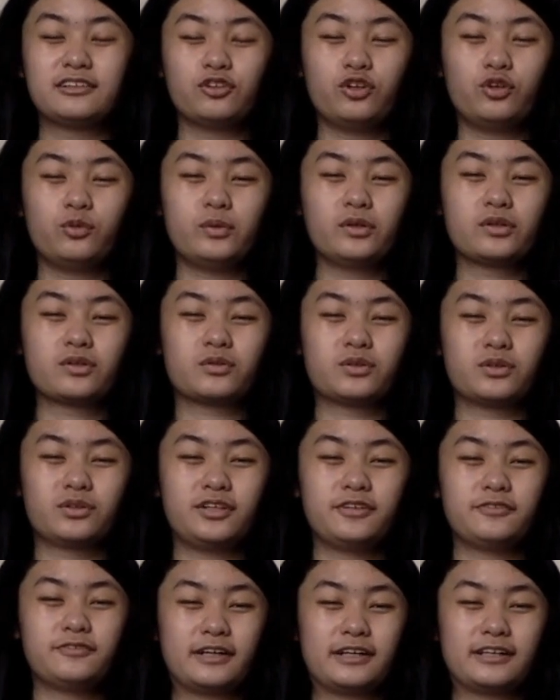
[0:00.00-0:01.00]
global
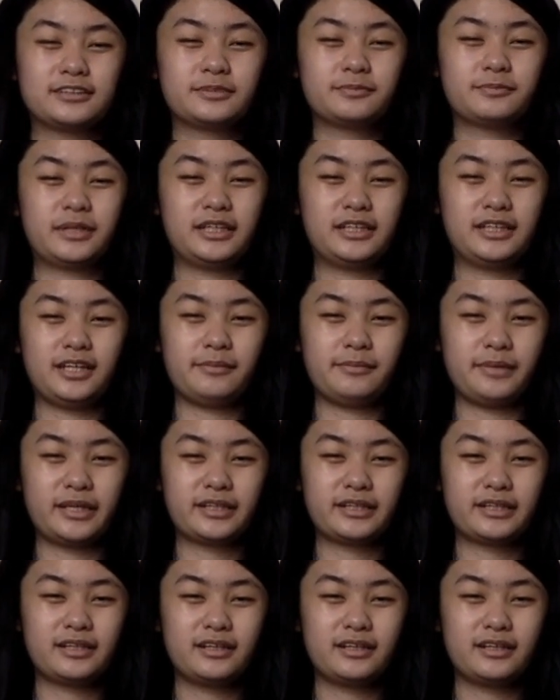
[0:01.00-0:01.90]
coronavirus pandemic,